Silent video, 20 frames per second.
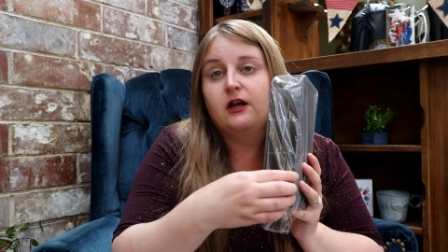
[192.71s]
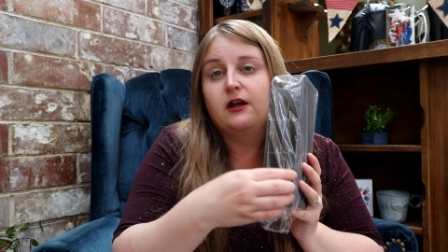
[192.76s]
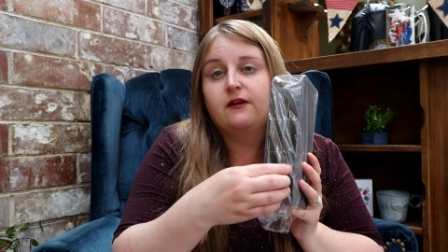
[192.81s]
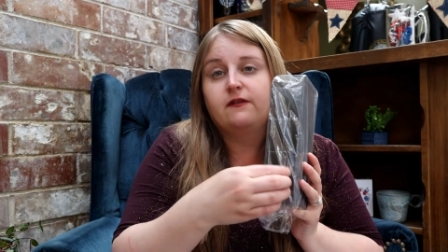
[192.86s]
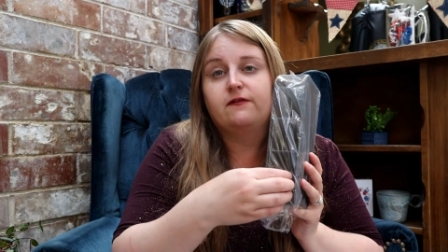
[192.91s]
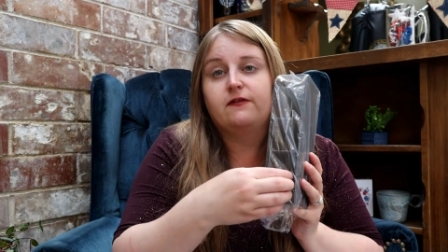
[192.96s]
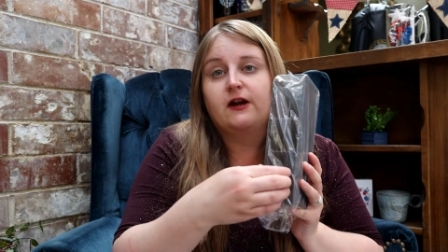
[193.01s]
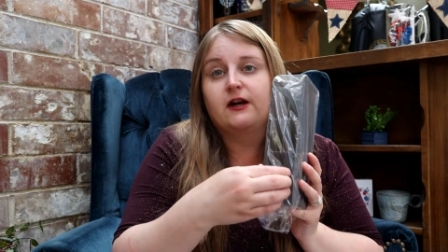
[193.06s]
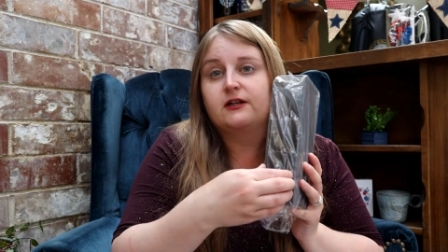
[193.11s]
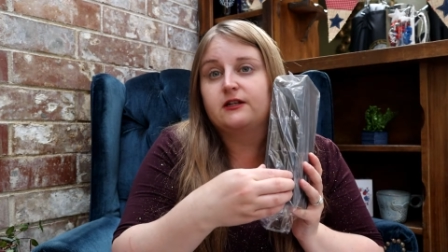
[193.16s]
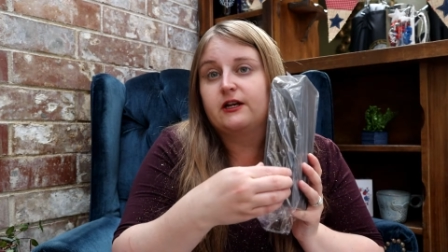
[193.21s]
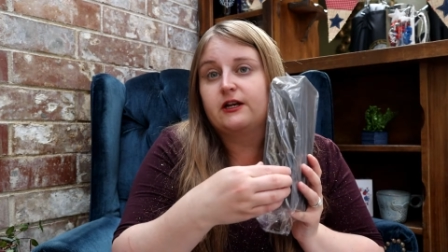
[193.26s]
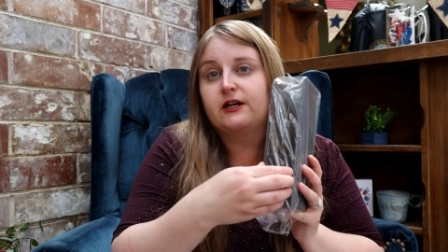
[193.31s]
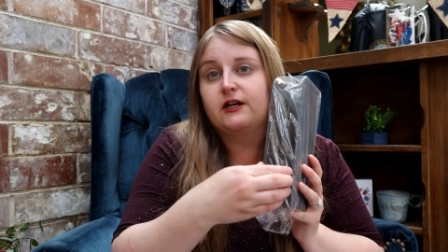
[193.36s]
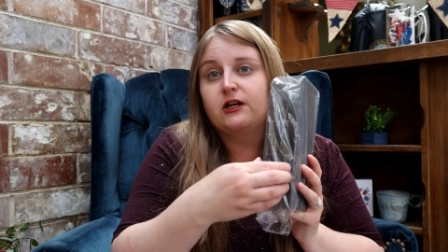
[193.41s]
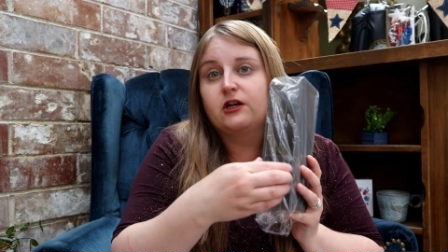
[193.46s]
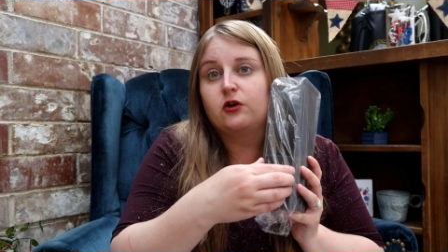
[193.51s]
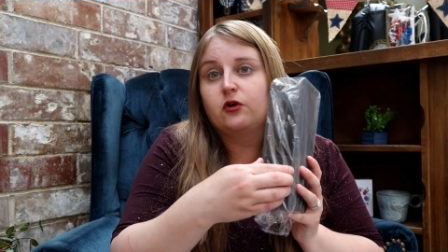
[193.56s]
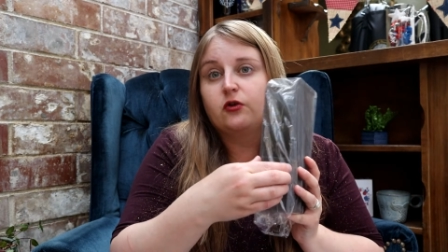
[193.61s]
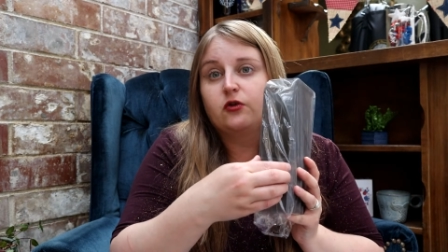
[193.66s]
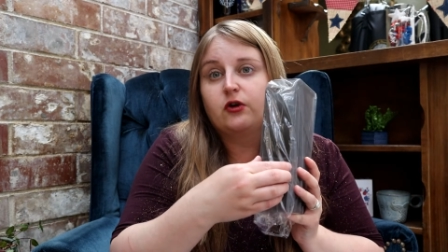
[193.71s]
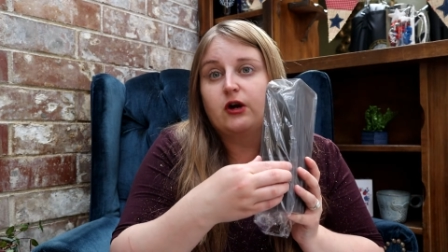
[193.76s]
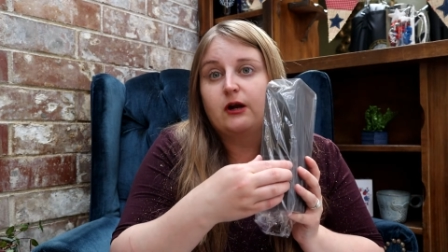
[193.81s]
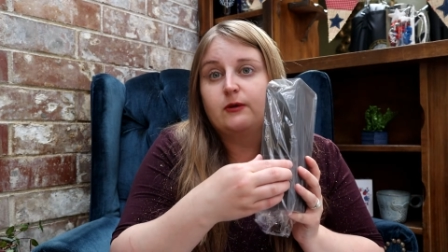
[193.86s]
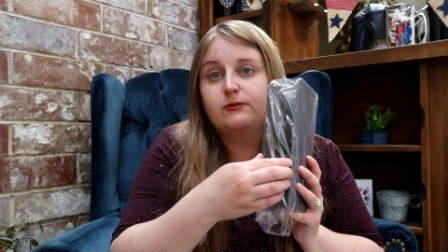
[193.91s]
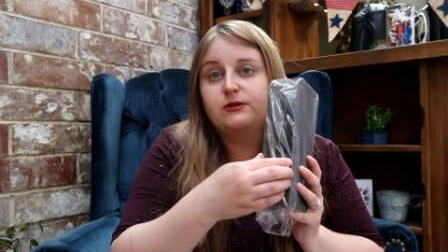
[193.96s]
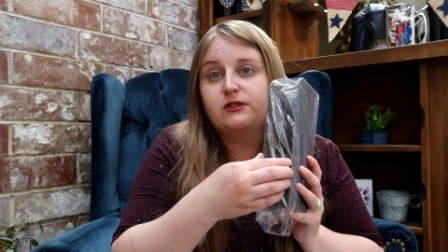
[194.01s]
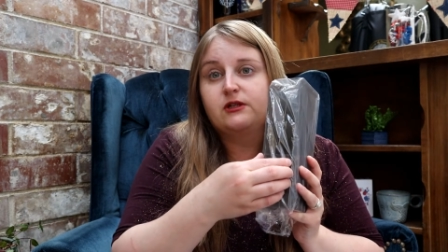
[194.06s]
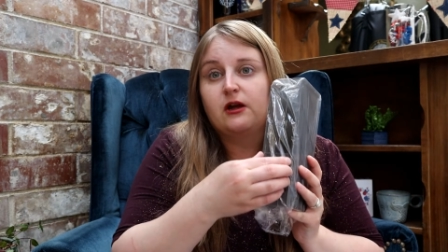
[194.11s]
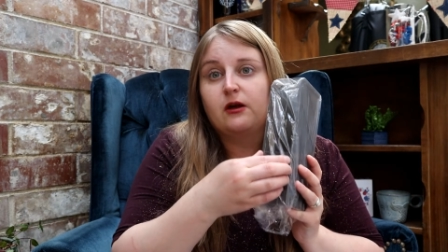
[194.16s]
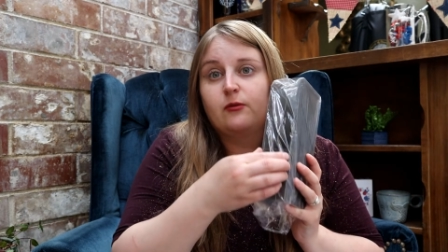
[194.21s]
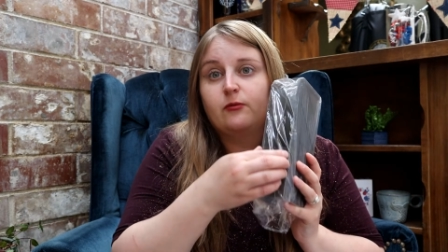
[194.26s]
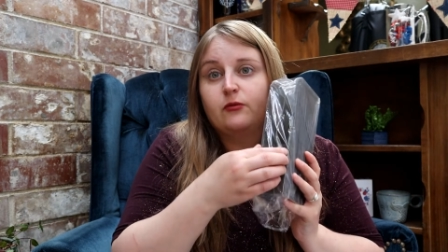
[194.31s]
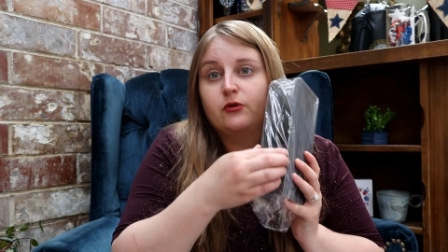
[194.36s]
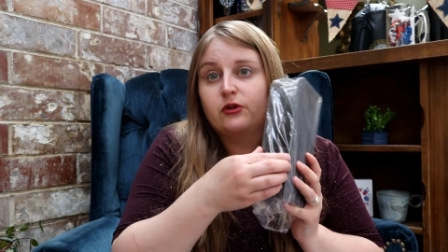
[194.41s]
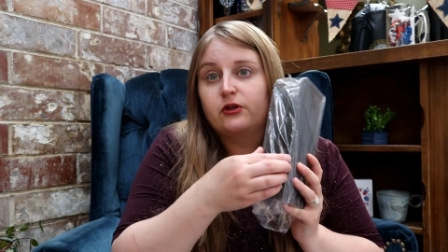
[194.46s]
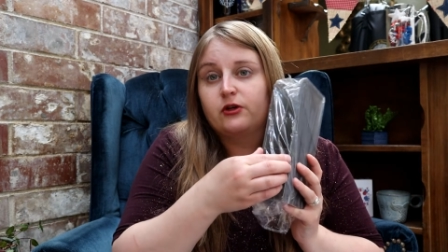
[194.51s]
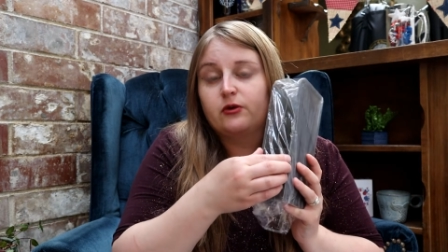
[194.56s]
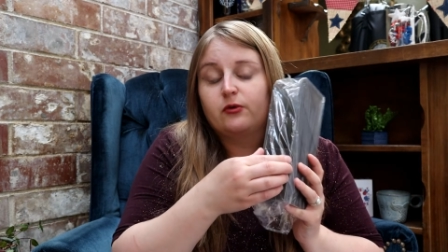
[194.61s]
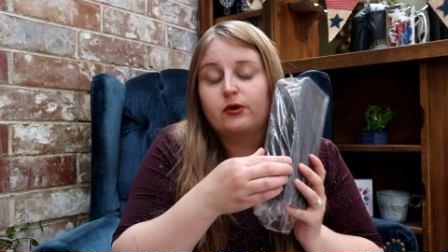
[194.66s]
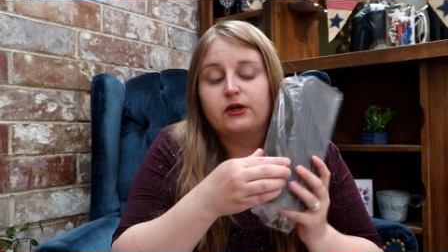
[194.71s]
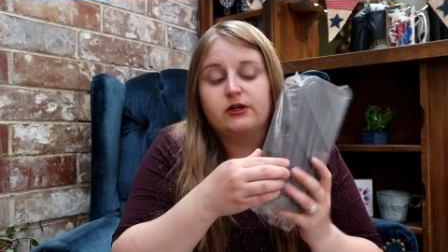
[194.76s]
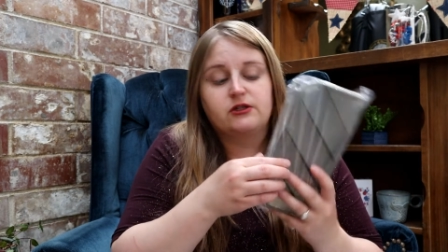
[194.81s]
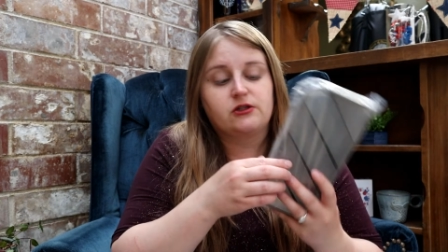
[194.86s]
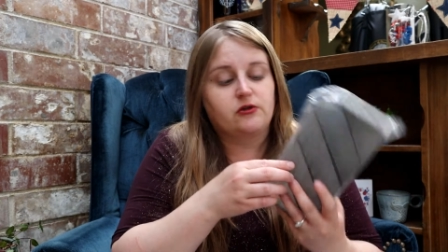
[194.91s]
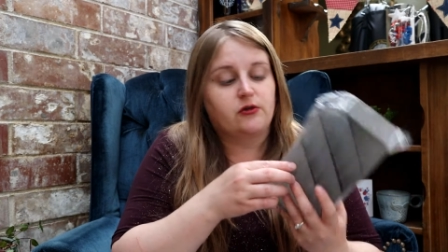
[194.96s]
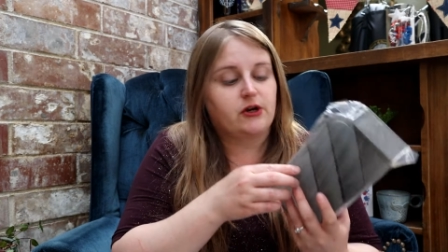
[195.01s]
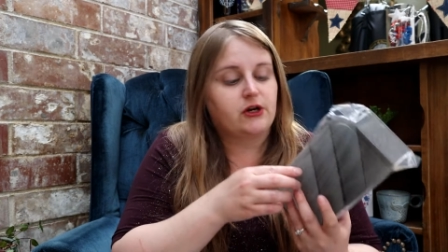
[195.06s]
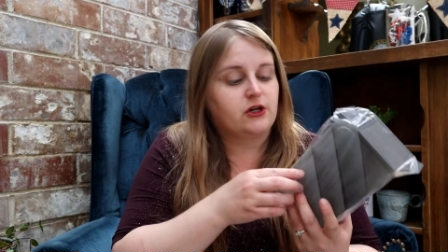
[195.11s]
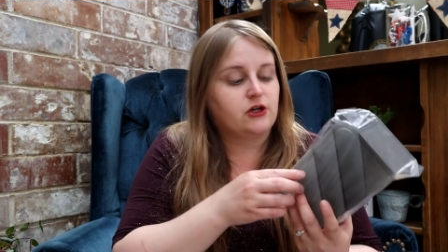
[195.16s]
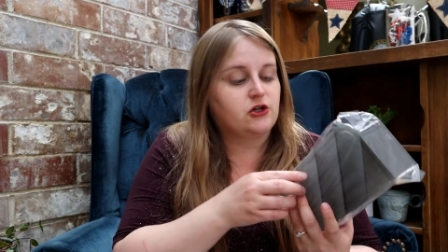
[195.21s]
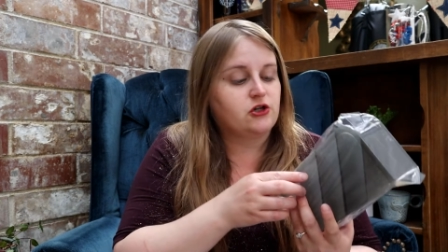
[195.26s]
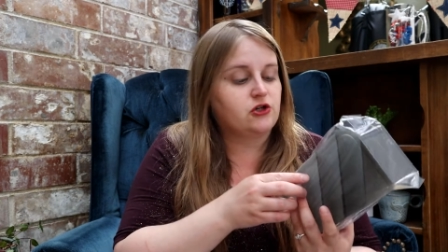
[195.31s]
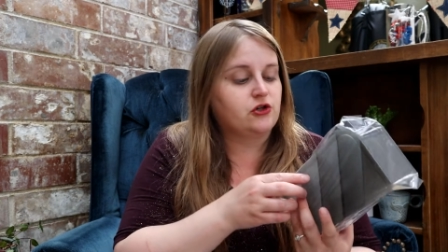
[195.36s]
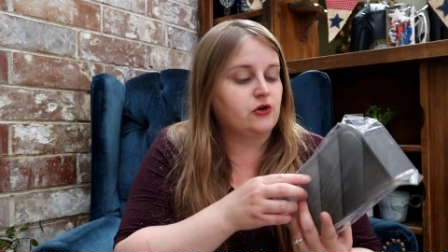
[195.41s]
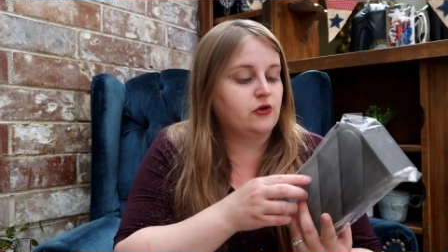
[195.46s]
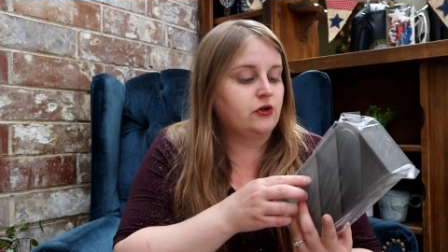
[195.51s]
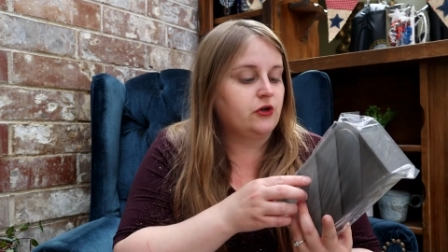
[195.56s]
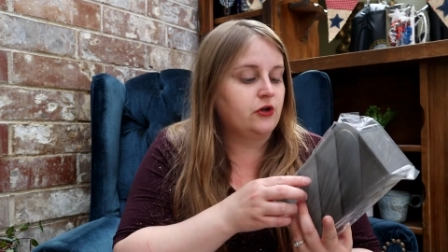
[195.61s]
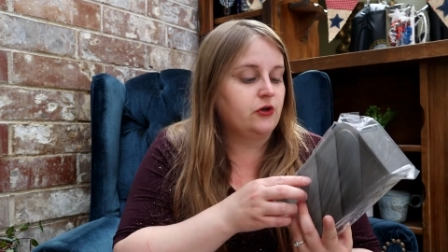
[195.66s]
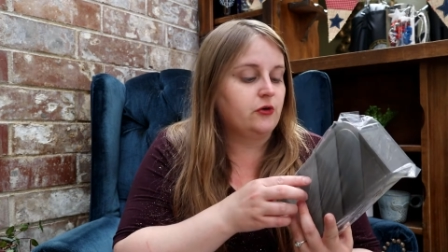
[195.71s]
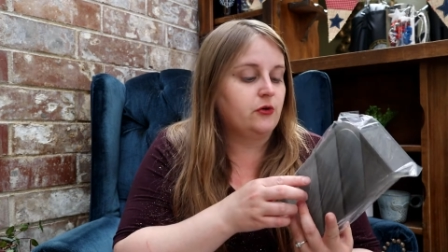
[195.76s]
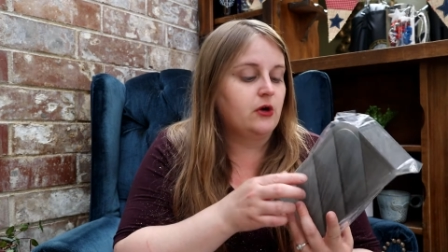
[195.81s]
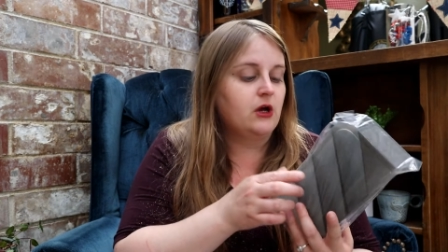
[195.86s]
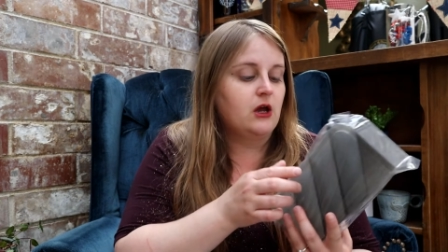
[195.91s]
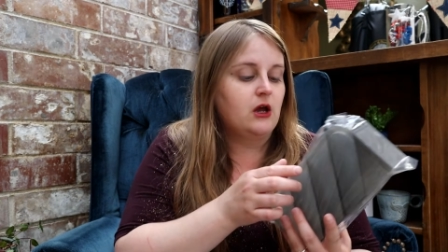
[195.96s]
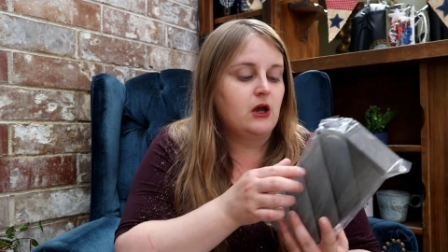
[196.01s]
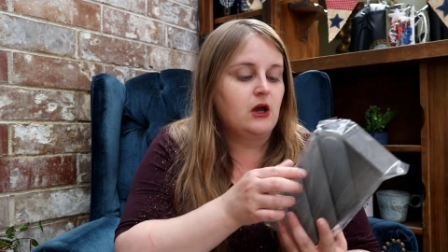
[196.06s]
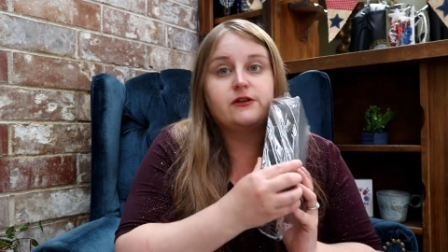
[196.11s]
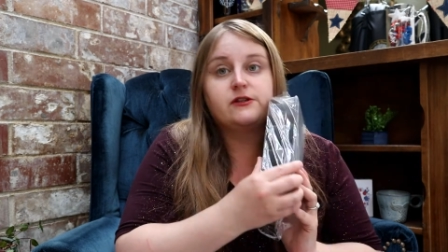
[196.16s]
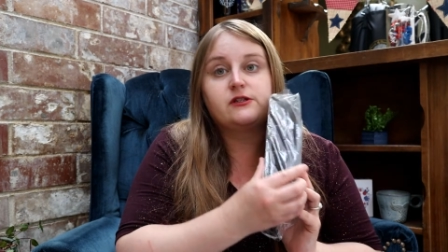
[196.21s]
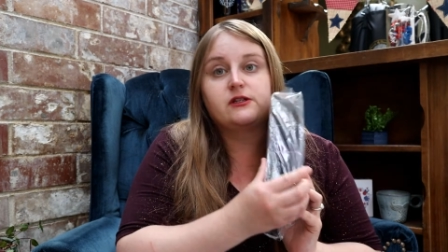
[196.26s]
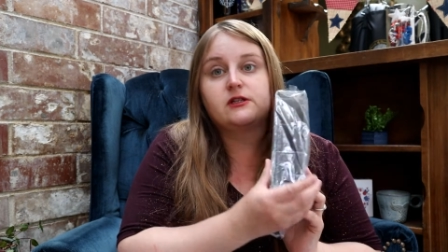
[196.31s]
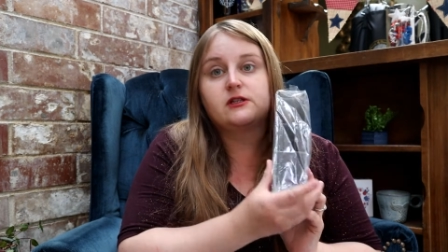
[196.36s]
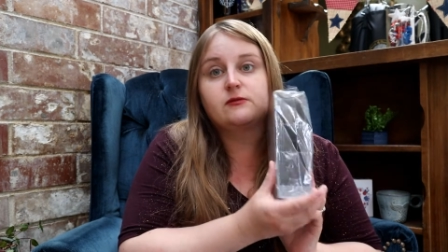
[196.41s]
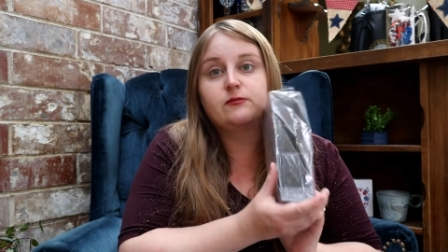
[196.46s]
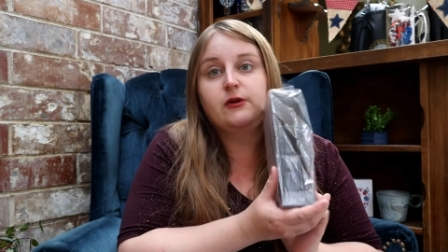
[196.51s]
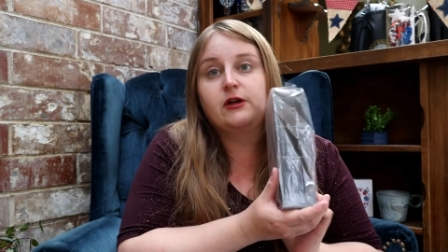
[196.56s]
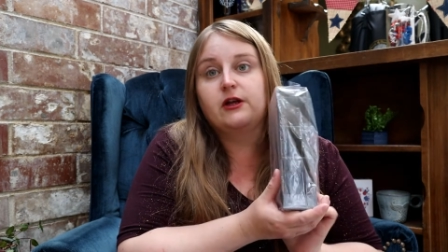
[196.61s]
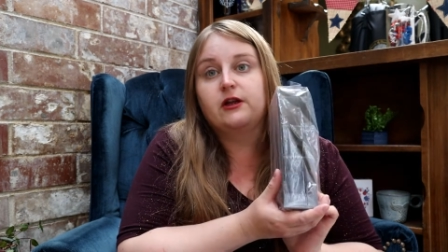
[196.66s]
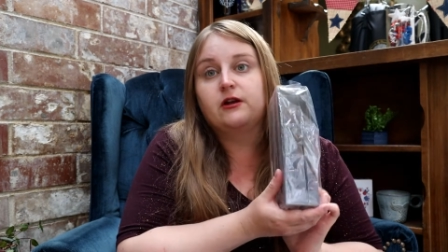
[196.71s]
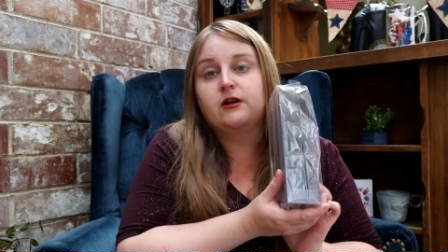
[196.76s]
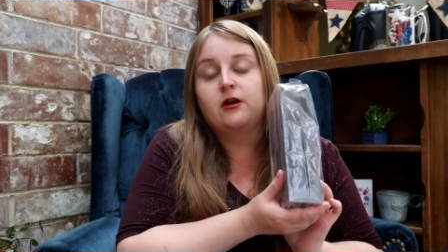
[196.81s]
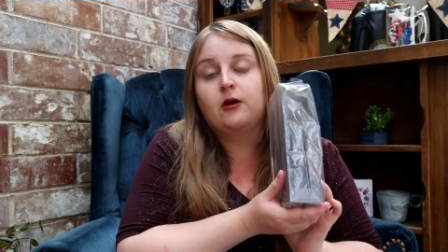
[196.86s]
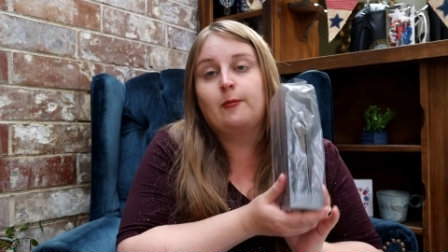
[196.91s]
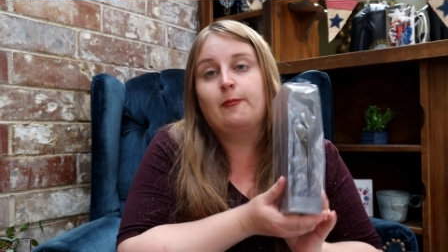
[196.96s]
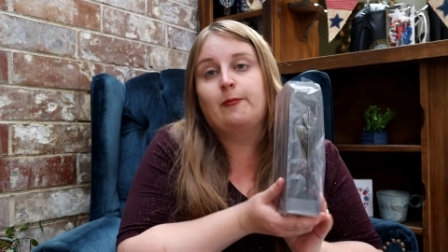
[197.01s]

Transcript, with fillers: In fact, I can go grab some really quick so I can show you. This has been